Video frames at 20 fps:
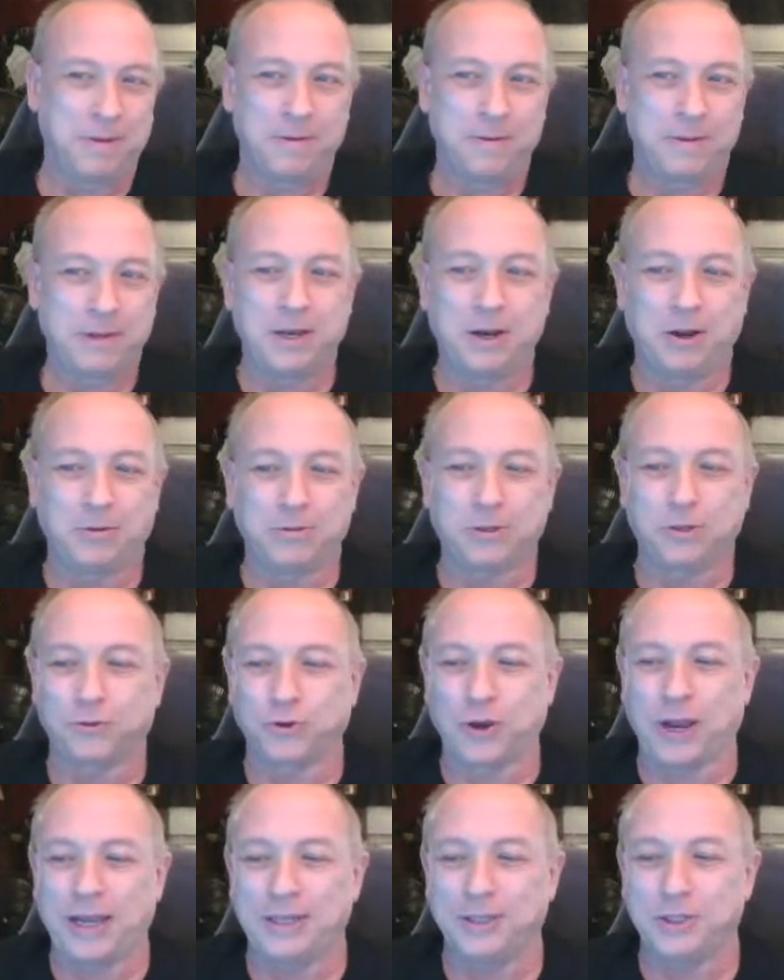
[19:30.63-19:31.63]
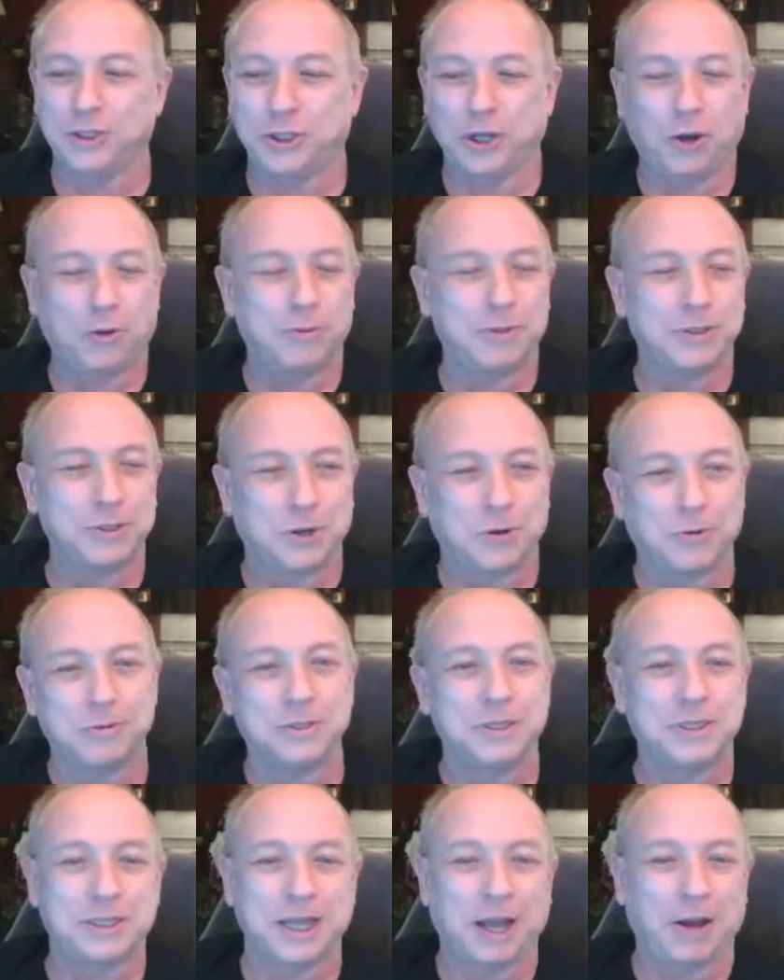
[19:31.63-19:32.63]
to try to show his
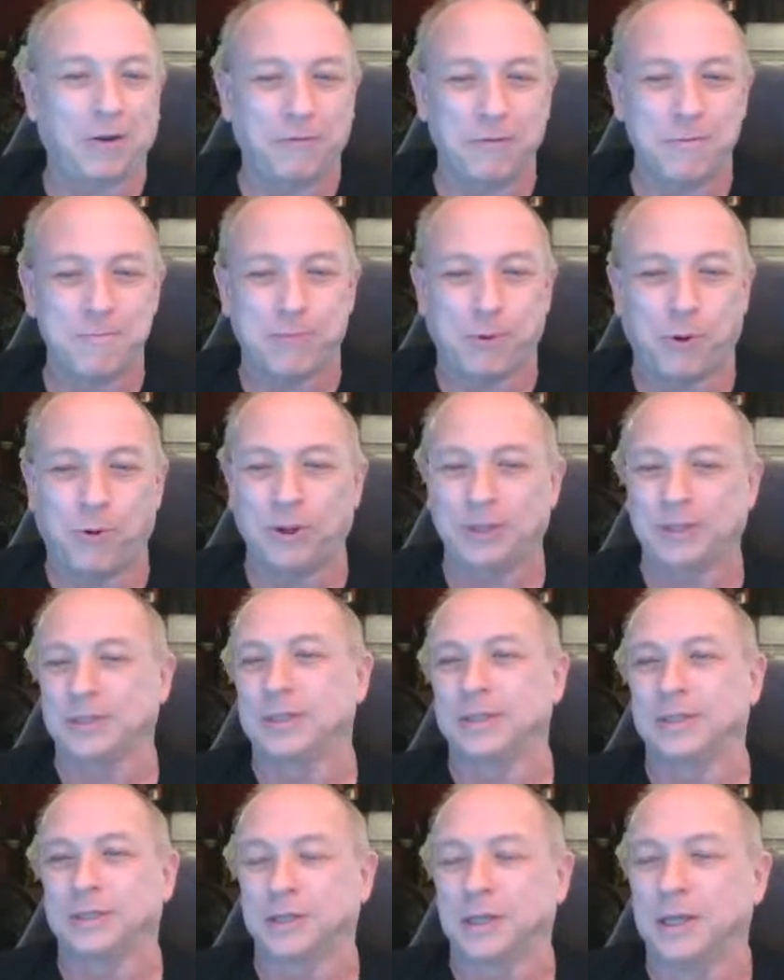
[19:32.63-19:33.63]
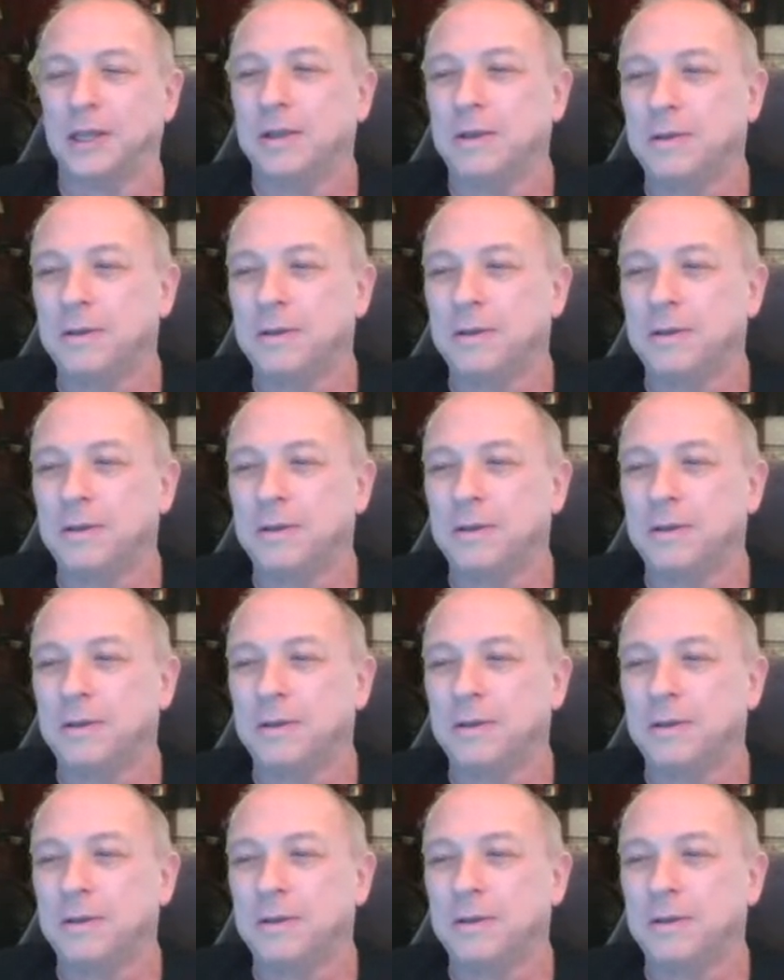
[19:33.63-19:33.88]
own self-importance.